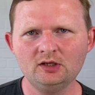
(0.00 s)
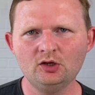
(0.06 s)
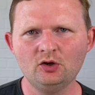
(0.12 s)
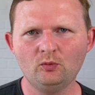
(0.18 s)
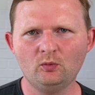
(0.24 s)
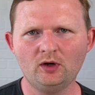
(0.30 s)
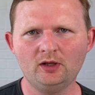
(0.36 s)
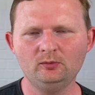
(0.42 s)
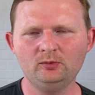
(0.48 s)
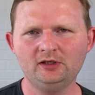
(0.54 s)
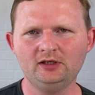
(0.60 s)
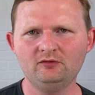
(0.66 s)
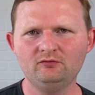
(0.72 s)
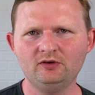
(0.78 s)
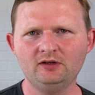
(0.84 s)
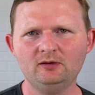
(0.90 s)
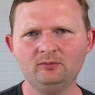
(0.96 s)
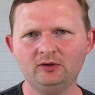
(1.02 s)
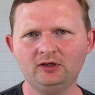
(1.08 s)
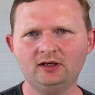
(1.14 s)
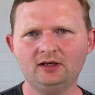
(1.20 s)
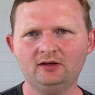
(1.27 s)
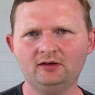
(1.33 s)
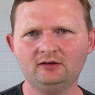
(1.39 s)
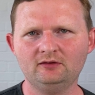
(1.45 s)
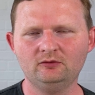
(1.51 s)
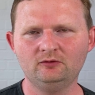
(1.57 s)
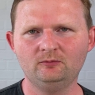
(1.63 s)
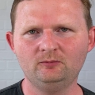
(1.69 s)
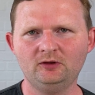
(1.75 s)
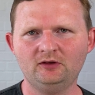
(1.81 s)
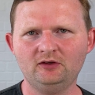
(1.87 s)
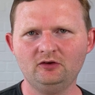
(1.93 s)
while we are developing a
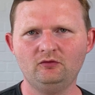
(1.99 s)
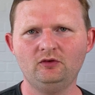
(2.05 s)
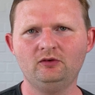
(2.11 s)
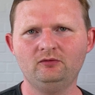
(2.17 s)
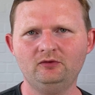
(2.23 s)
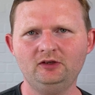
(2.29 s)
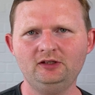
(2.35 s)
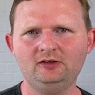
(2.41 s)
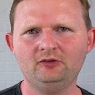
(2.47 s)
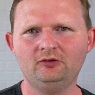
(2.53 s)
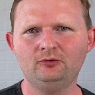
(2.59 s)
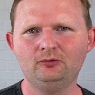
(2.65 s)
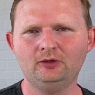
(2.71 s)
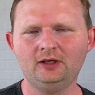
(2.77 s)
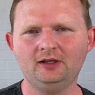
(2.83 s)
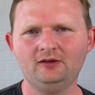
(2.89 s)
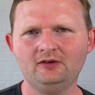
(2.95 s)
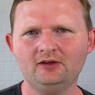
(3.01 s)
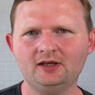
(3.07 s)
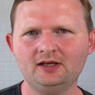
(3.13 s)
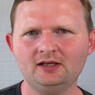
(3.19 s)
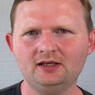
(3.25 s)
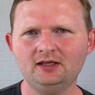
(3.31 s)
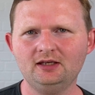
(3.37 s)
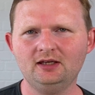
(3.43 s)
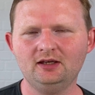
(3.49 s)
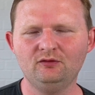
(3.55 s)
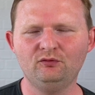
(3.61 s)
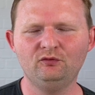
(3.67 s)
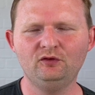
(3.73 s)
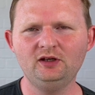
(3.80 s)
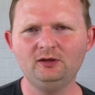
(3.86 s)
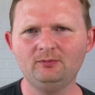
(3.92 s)
specific feature to get their
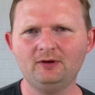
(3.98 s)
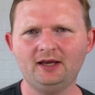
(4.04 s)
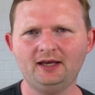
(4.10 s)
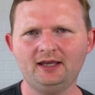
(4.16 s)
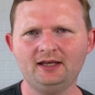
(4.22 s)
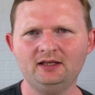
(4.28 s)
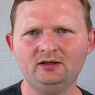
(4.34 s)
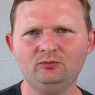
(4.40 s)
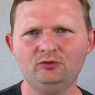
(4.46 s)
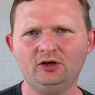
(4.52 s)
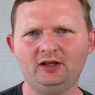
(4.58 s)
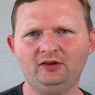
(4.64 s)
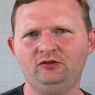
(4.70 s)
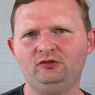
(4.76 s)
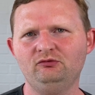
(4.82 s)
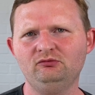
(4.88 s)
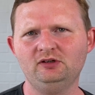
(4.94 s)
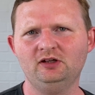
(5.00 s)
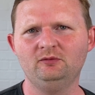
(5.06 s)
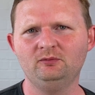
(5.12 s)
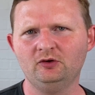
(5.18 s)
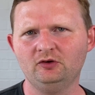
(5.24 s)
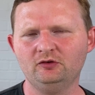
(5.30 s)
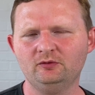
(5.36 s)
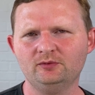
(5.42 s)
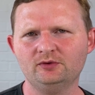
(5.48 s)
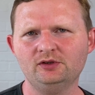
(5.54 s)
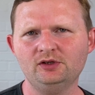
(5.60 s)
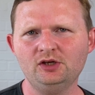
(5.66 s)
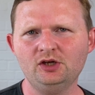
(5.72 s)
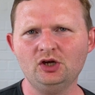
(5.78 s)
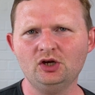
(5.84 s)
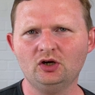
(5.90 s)
feedback and input as soon as possible,
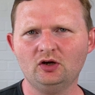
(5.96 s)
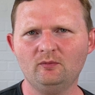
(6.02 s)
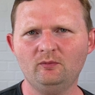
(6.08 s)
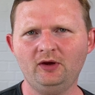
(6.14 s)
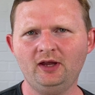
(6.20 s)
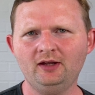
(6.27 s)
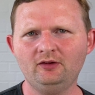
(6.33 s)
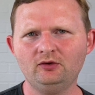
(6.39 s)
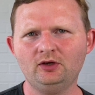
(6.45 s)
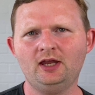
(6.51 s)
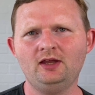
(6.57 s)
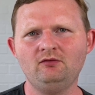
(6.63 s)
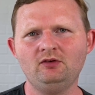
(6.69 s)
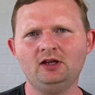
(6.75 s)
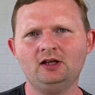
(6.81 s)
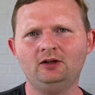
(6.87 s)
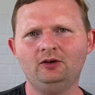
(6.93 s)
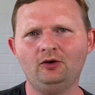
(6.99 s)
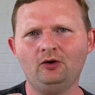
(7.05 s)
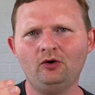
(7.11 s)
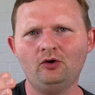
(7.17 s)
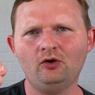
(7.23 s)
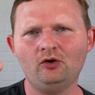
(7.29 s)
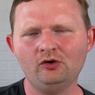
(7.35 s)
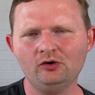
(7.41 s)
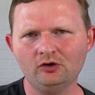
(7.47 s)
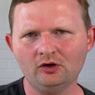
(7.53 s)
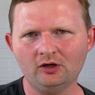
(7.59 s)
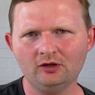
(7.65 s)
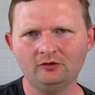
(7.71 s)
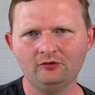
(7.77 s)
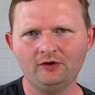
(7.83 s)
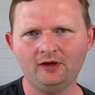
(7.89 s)
compared to having a long
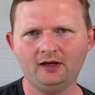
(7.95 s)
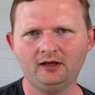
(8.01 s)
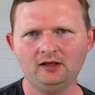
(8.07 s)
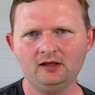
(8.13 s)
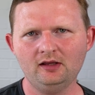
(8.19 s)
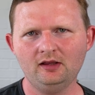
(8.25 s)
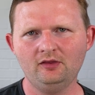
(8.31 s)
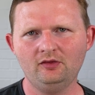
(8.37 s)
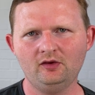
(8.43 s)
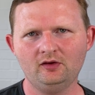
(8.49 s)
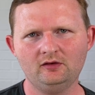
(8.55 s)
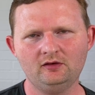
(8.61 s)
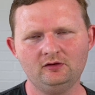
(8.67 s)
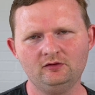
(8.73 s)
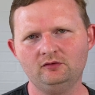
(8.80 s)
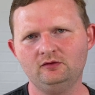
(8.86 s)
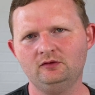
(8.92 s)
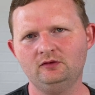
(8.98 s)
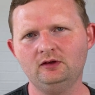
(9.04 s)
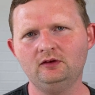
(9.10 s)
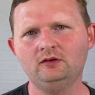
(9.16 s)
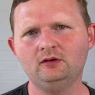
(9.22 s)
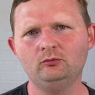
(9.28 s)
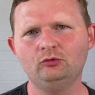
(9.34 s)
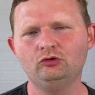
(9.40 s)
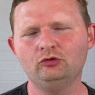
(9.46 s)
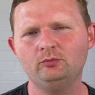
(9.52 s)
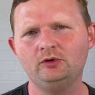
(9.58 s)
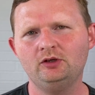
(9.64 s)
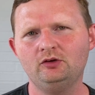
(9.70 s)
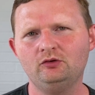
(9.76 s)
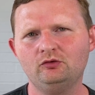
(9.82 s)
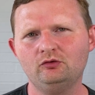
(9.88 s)
contract that the system
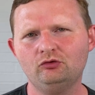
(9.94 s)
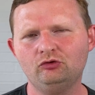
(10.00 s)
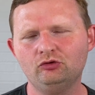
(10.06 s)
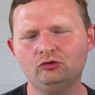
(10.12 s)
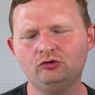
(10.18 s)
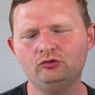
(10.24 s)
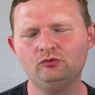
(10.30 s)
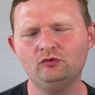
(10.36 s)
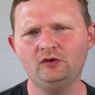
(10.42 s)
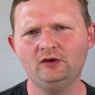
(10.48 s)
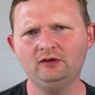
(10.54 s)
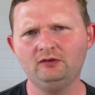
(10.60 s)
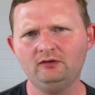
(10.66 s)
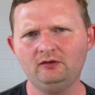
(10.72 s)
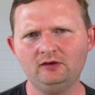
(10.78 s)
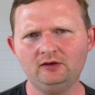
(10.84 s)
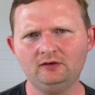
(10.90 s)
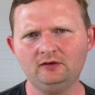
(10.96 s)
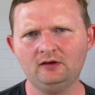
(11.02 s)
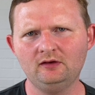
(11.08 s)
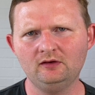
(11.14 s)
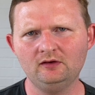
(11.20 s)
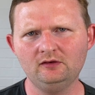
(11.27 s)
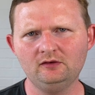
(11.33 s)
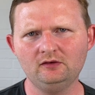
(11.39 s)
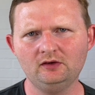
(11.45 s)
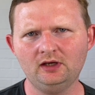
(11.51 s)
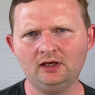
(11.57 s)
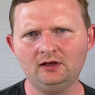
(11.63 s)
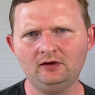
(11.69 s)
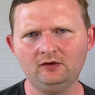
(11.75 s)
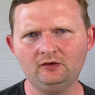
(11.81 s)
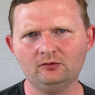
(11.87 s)
should do this and this
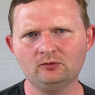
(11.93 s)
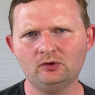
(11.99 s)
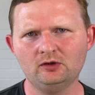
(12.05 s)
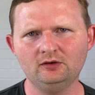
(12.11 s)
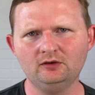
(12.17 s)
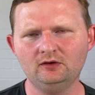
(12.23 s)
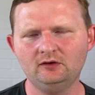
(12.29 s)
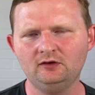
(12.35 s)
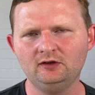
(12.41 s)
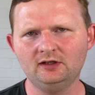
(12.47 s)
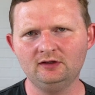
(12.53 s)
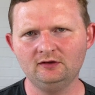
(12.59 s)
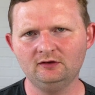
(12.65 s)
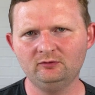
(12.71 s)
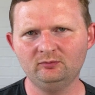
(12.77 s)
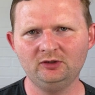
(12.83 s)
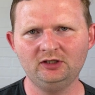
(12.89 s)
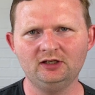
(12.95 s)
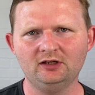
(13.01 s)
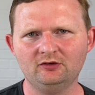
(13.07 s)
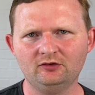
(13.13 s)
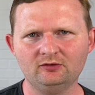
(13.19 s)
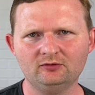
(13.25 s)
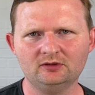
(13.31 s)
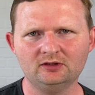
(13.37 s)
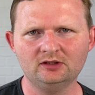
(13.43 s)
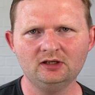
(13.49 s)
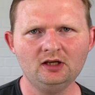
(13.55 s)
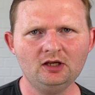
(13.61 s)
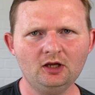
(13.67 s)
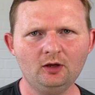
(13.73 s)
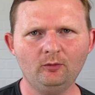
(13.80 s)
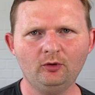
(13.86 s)
in this quantity and this speed and so on.
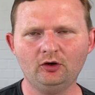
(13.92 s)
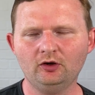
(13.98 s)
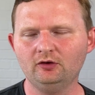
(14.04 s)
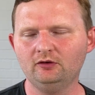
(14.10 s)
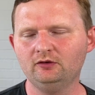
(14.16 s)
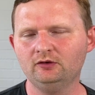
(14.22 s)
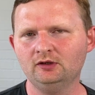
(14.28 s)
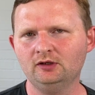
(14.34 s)
Because